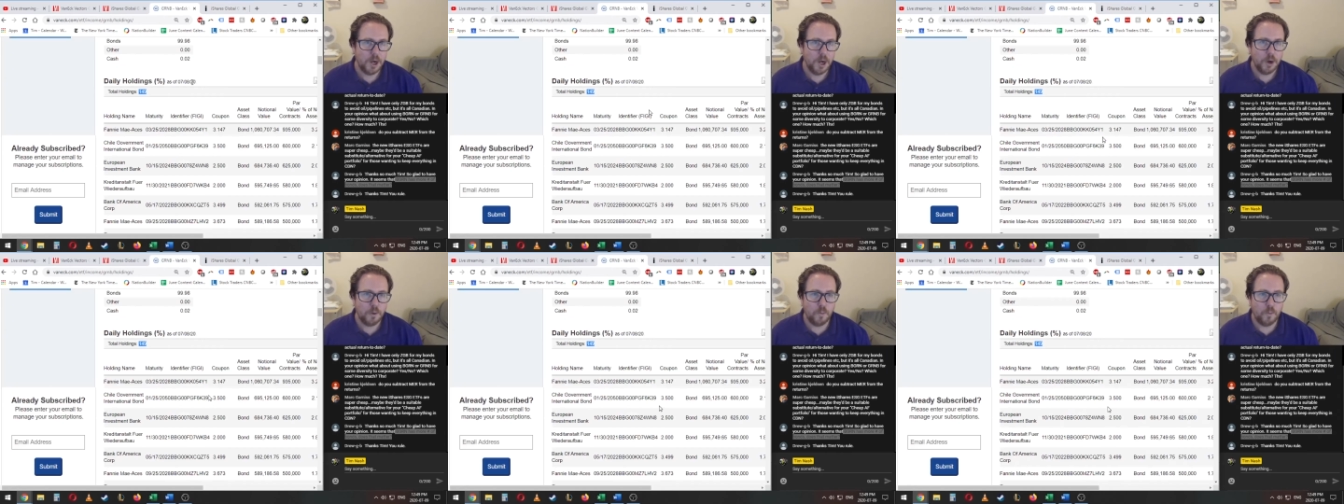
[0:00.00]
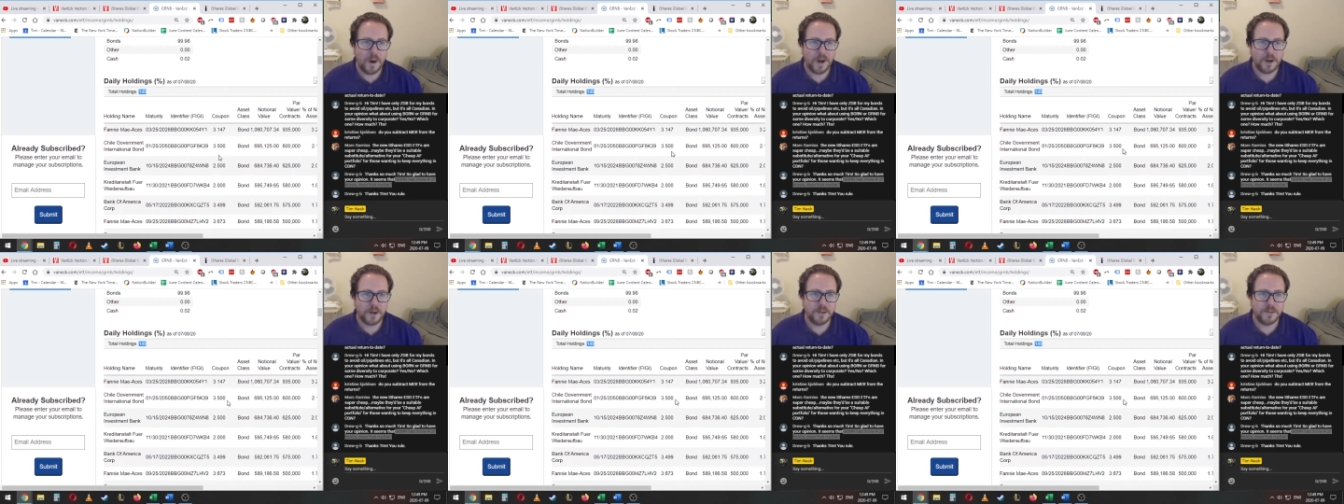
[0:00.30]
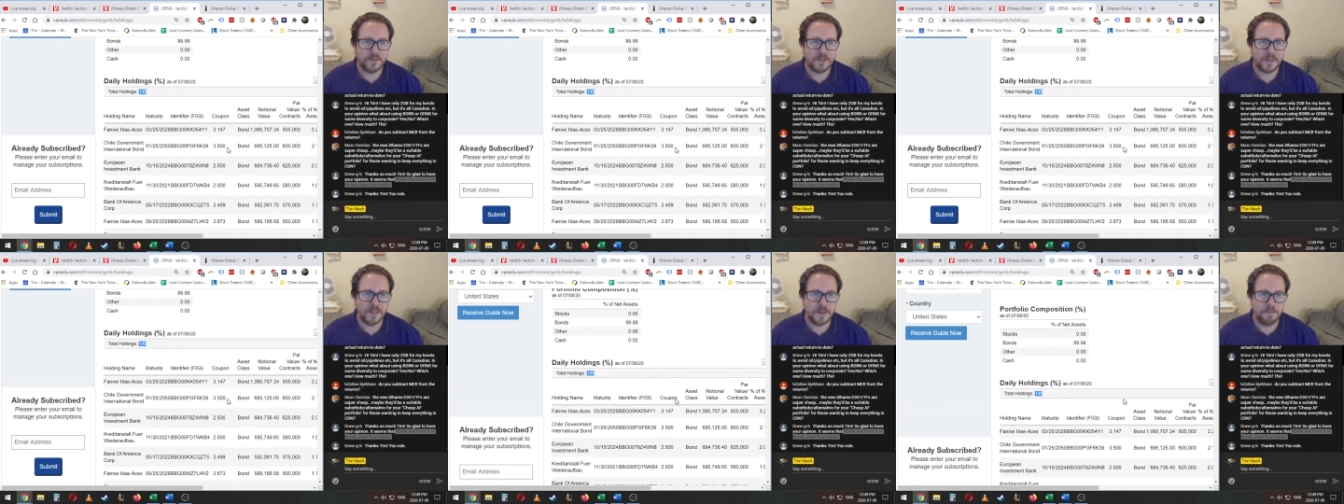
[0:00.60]

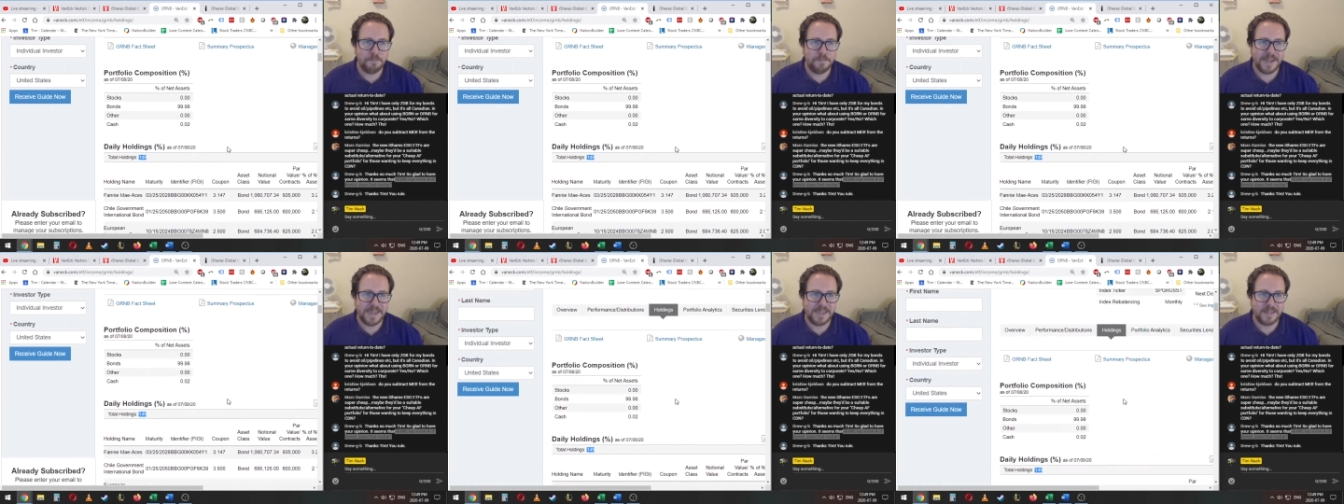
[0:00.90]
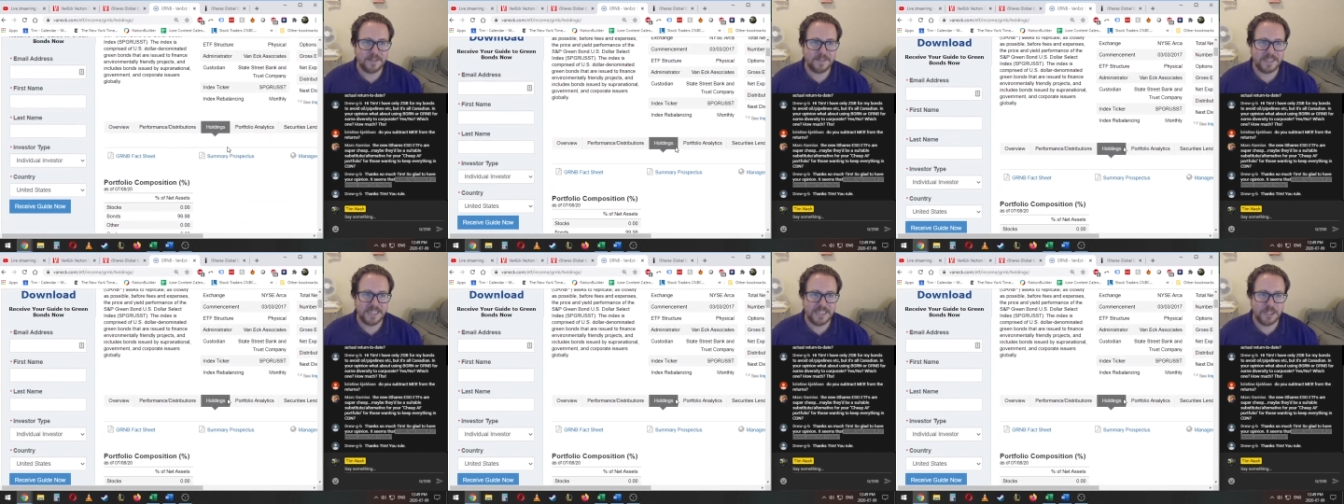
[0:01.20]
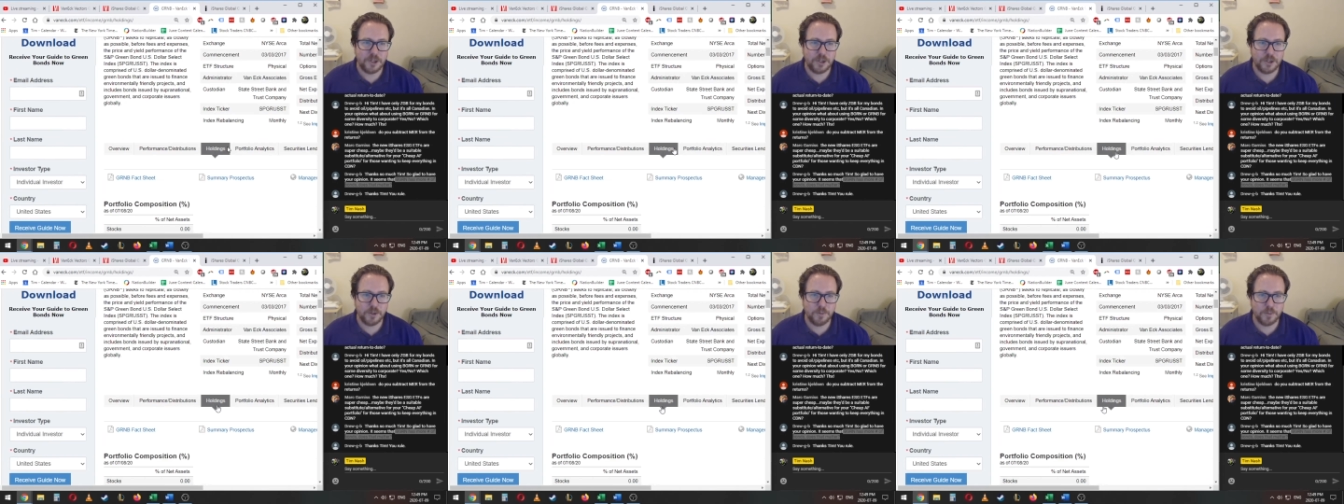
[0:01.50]
whereas the biggest
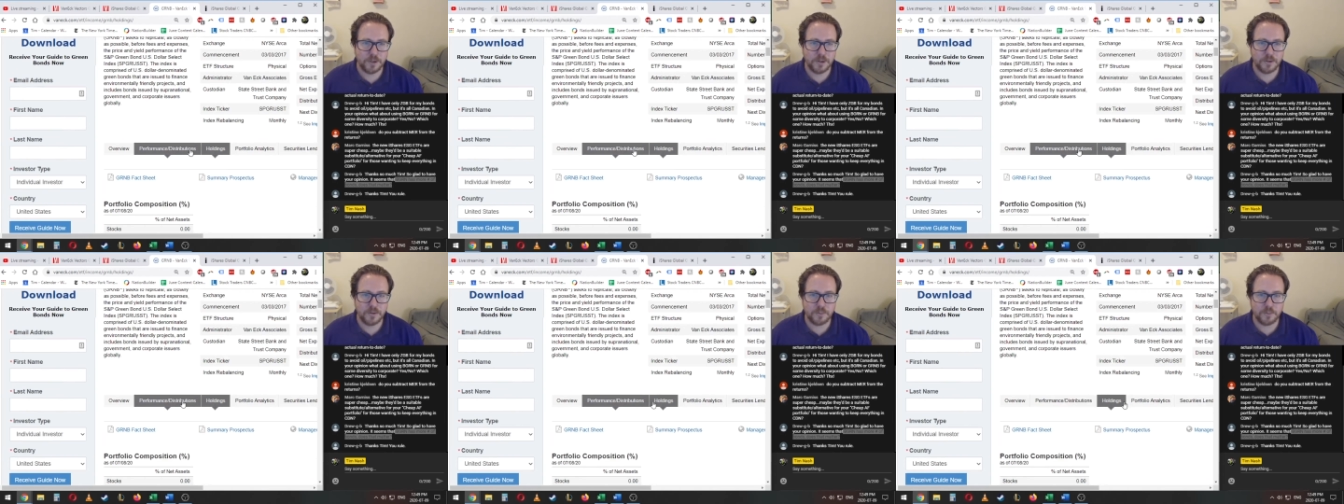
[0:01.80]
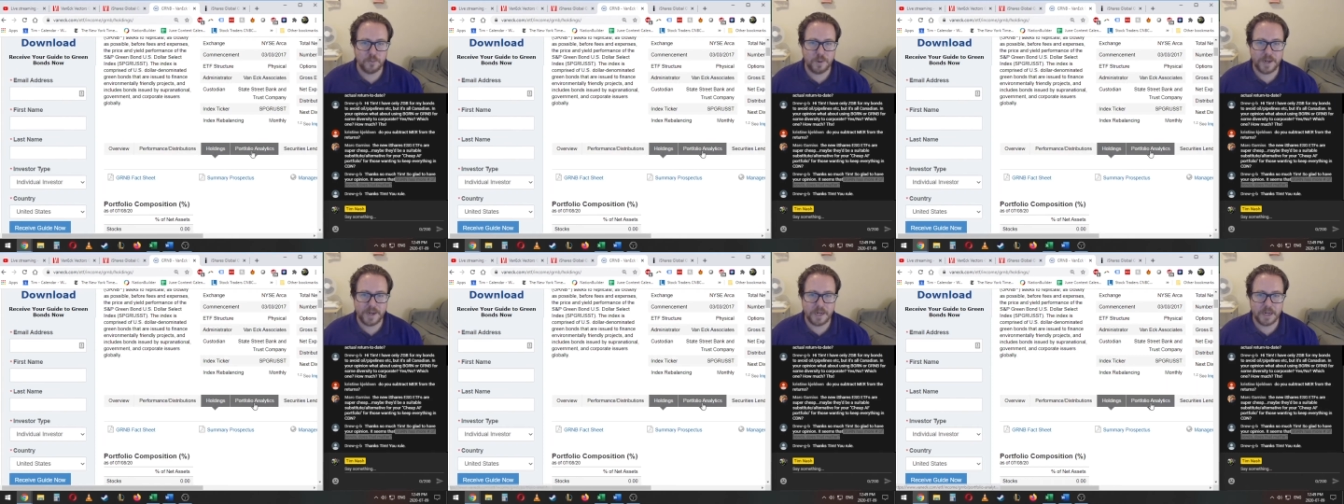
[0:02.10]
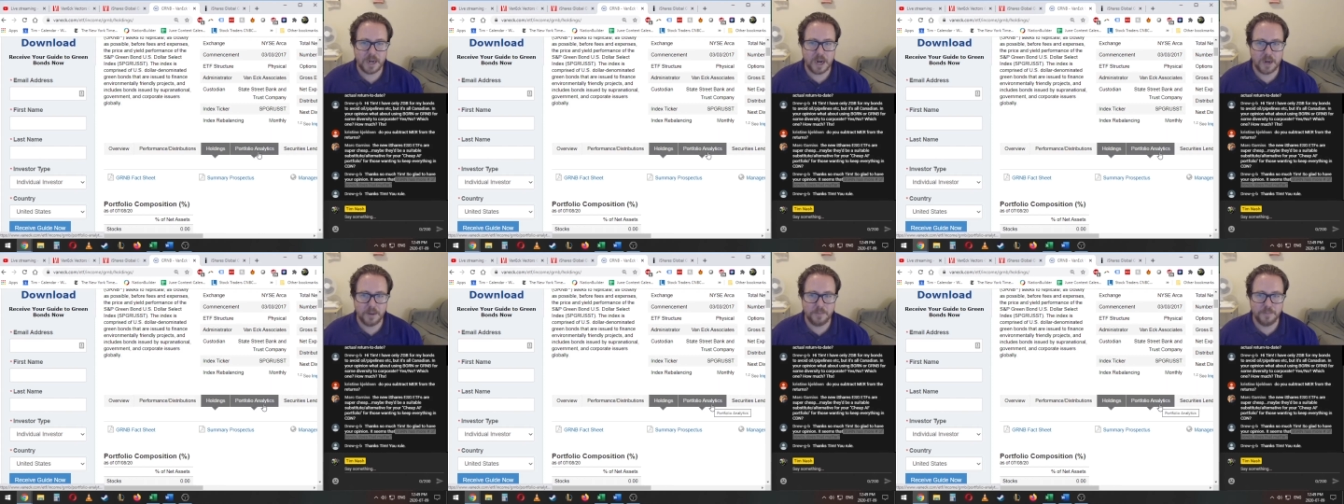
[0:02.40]
issuers when it
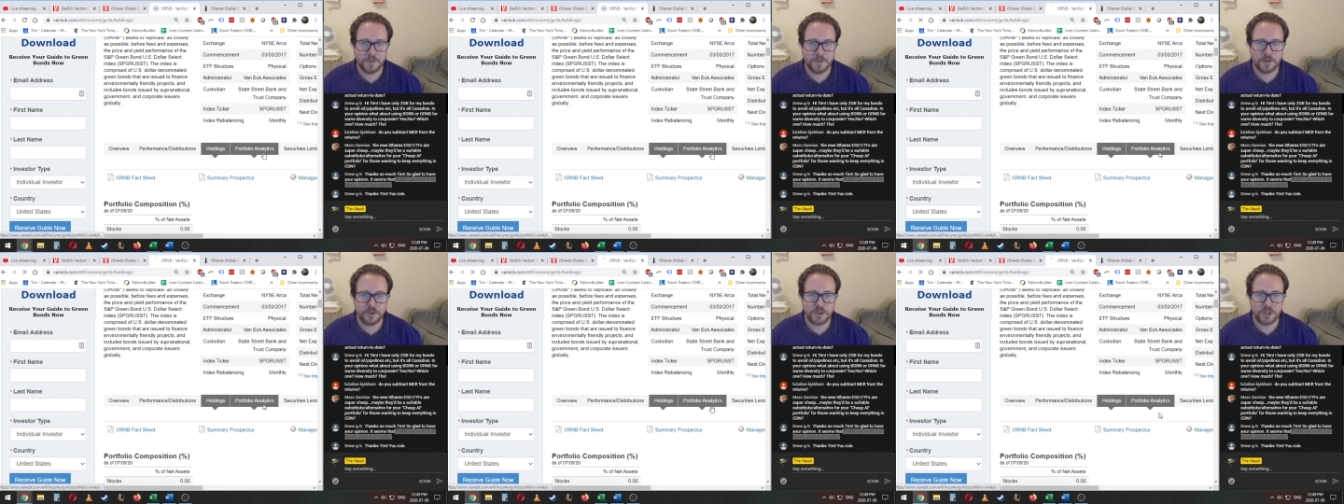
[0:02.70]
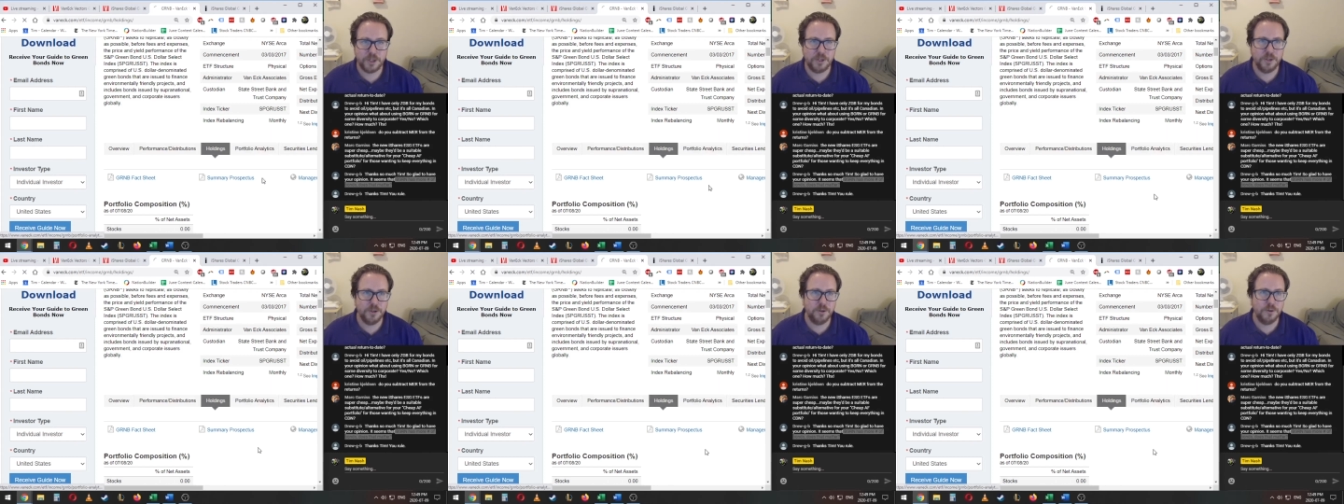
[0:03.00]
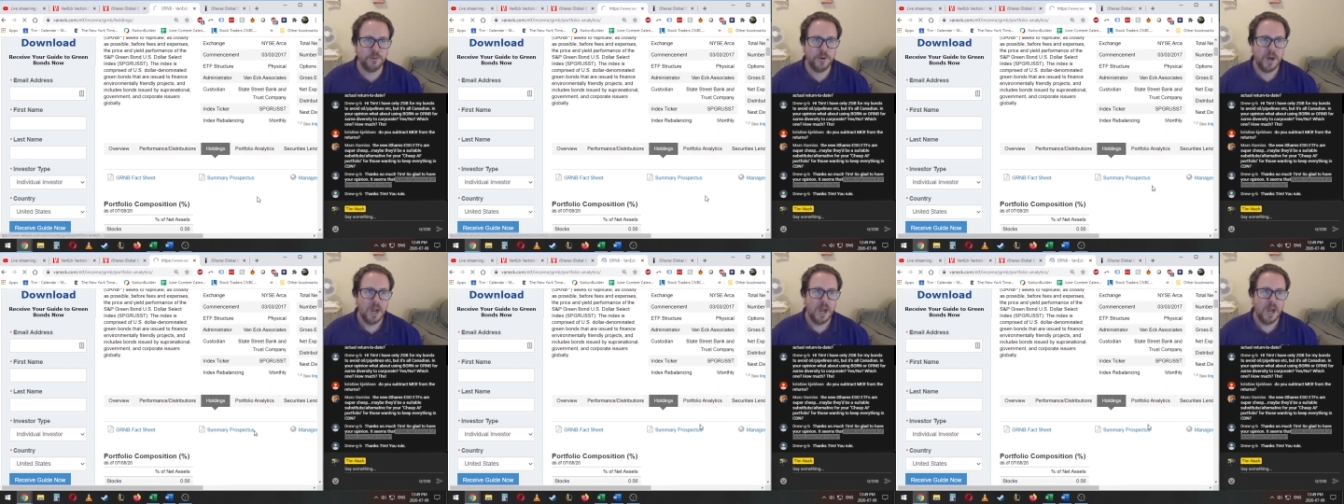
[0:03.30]
comes to